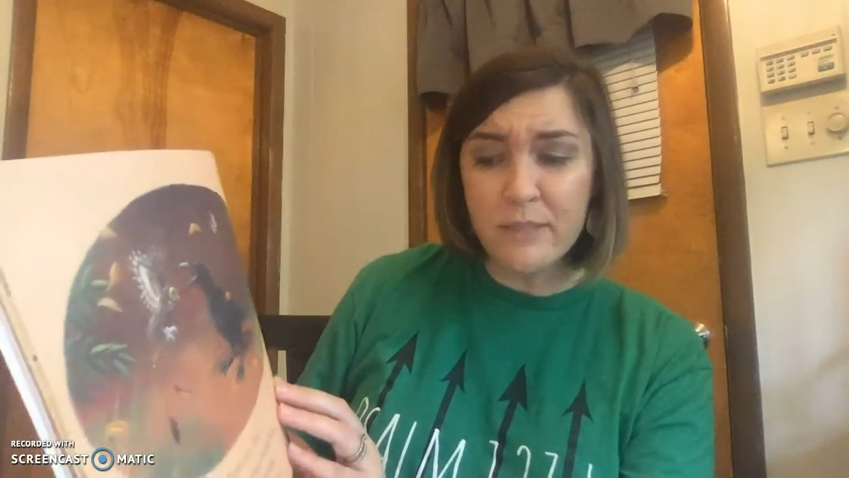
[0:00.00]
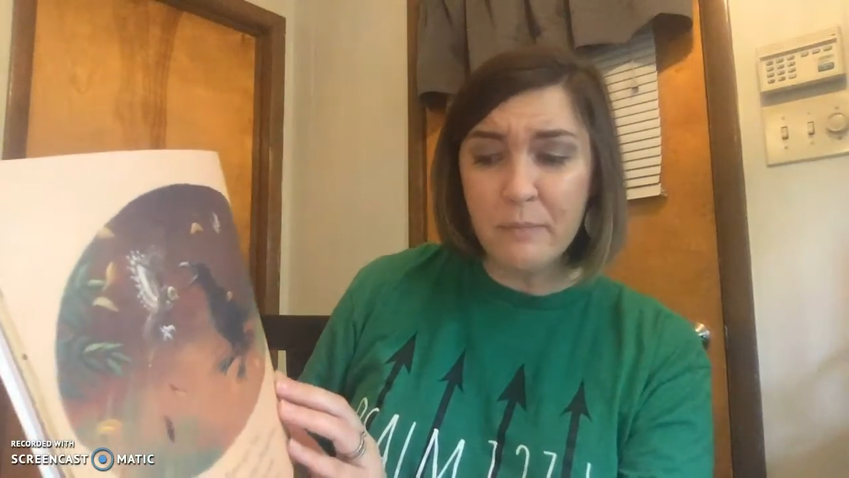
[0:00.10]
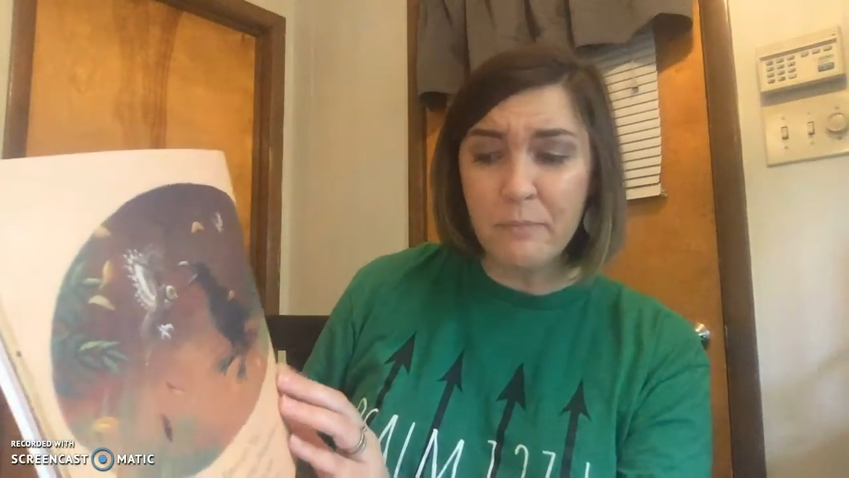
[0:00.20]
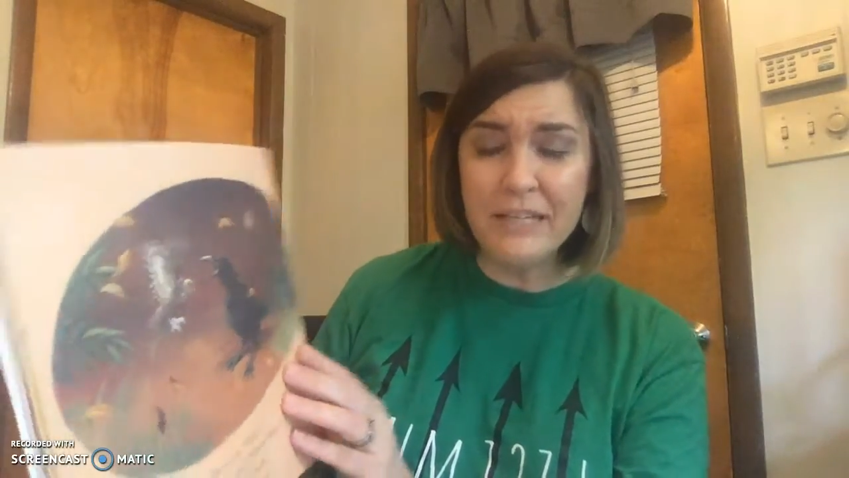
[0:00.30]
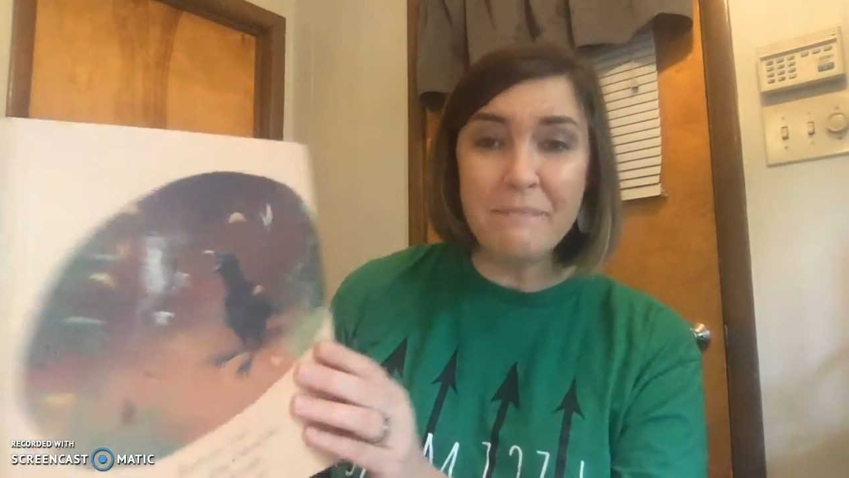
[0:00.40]
to
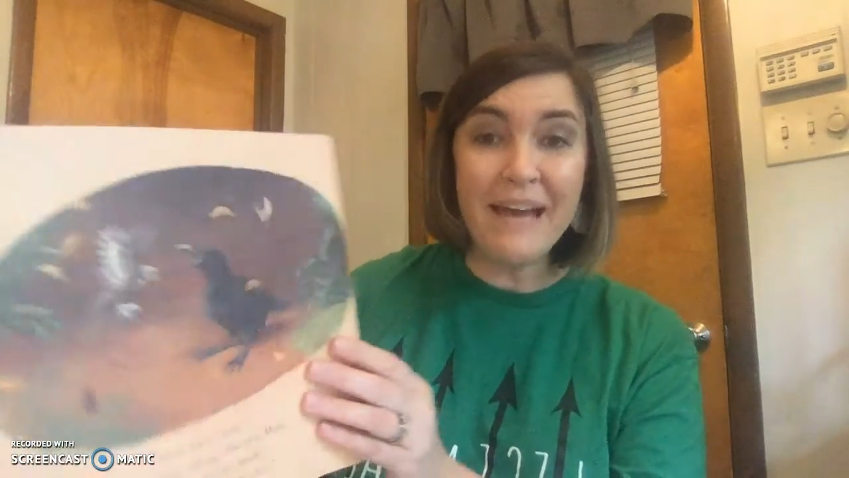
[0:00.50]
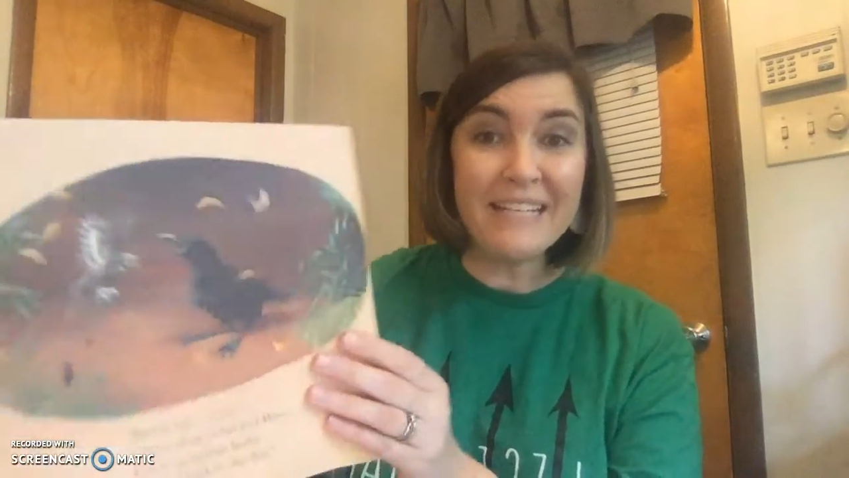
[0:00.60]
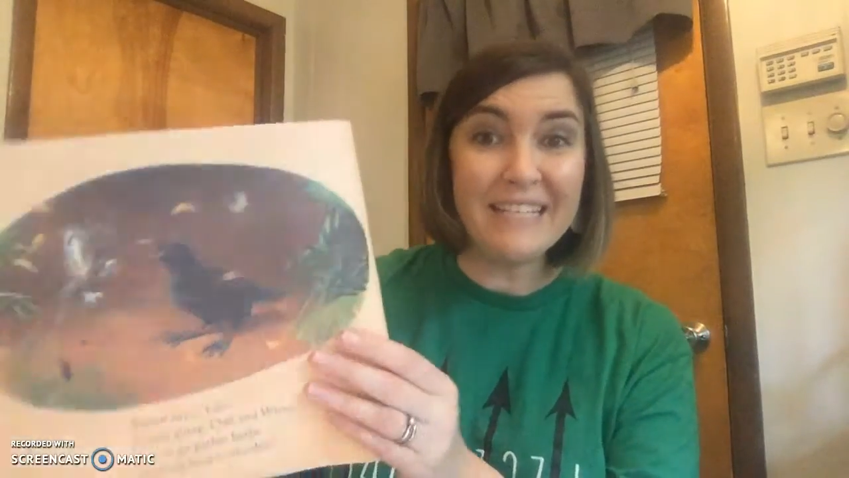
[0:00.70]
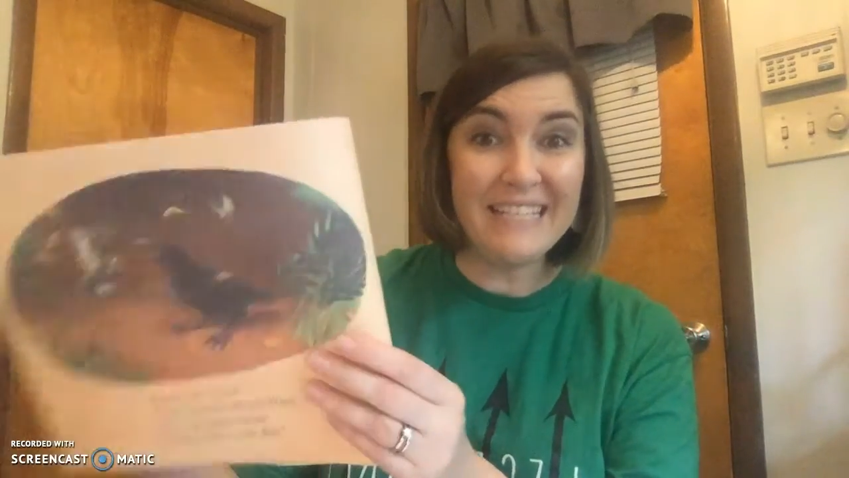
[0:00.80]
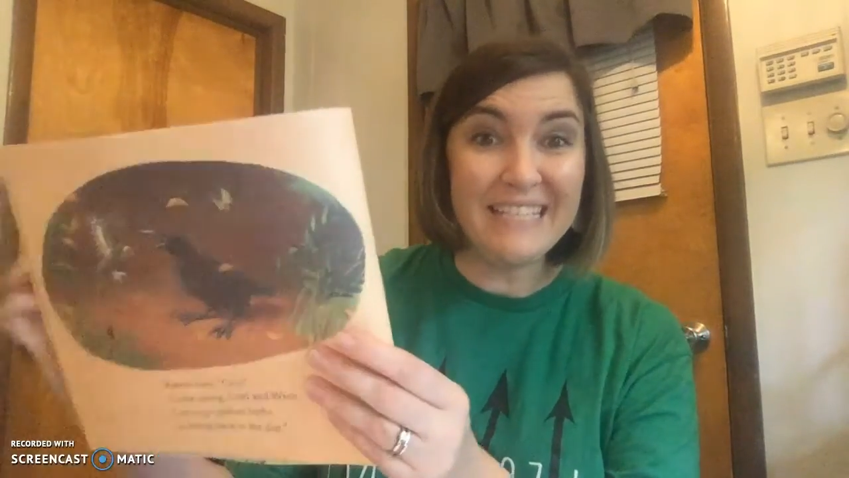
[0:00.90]
bring back
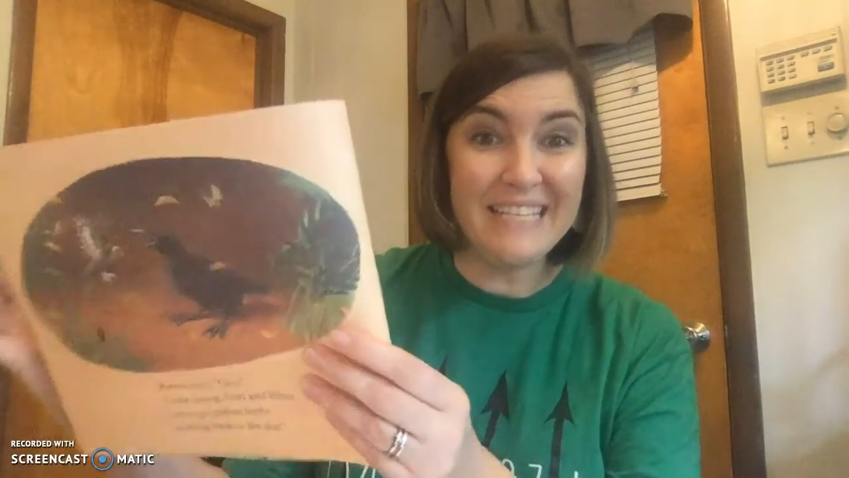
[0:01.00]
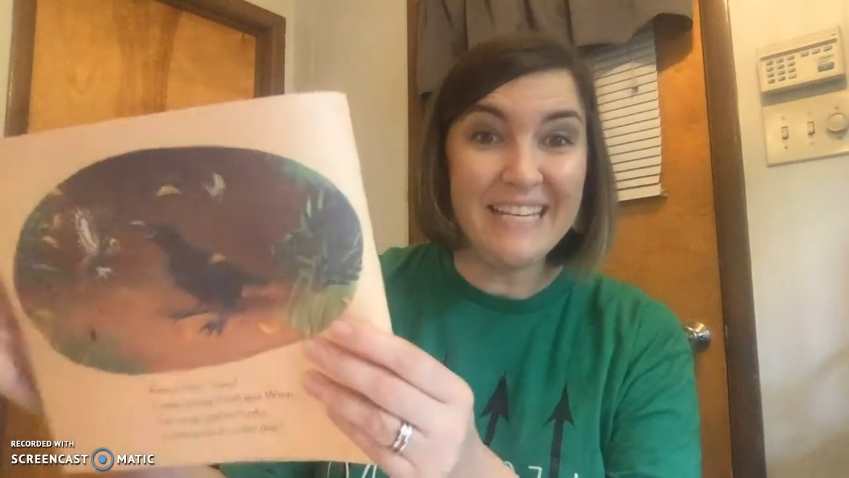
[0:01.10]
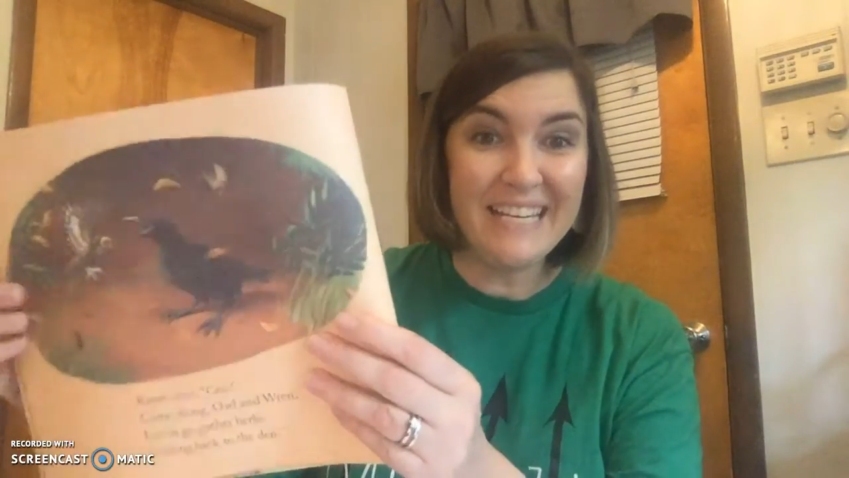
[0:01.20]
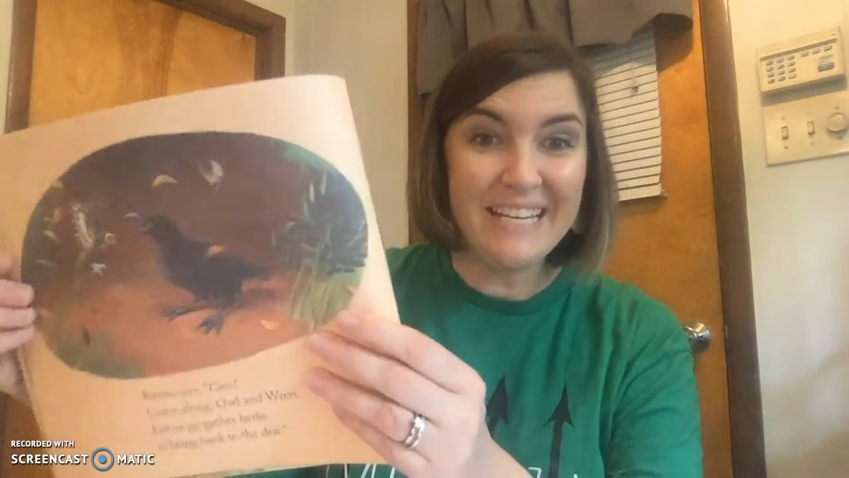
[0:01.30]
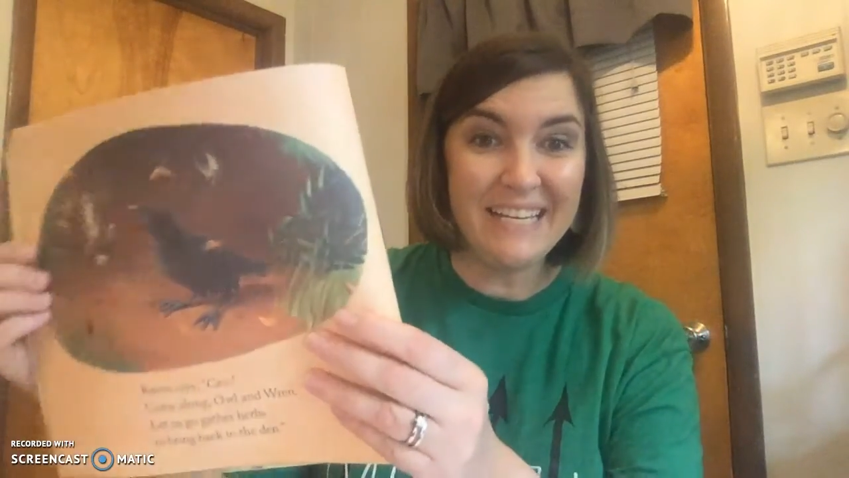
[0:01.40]
to the
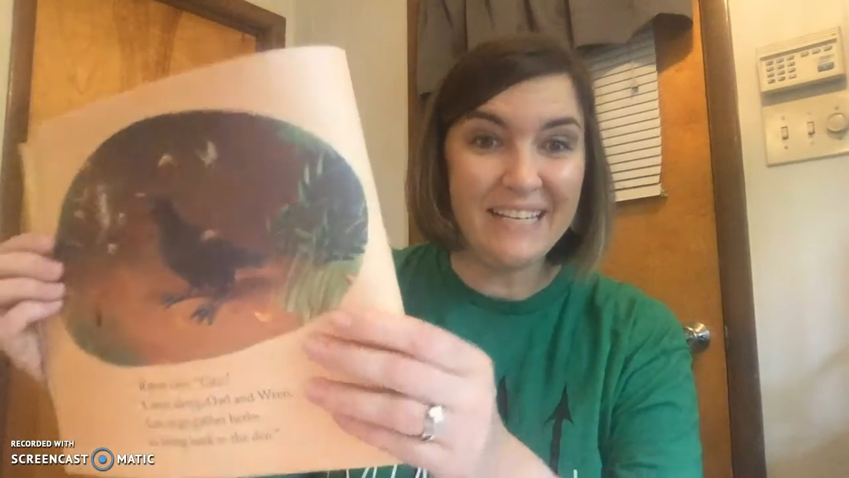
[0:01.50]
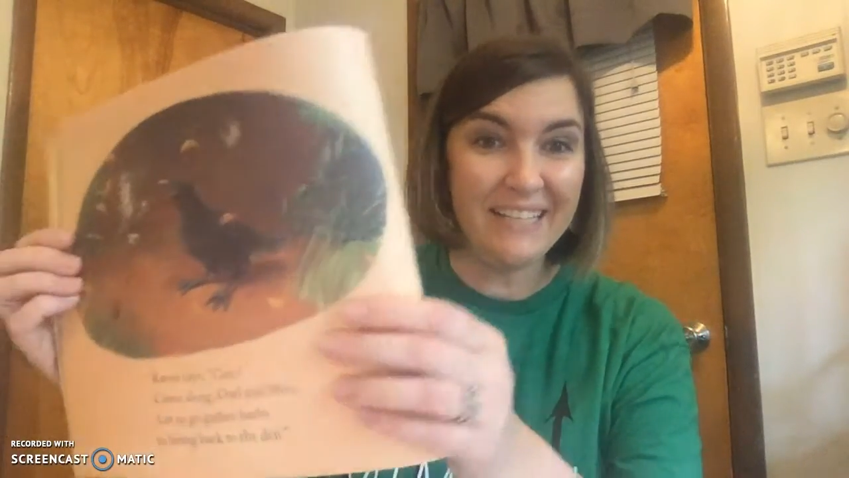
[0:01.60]
den.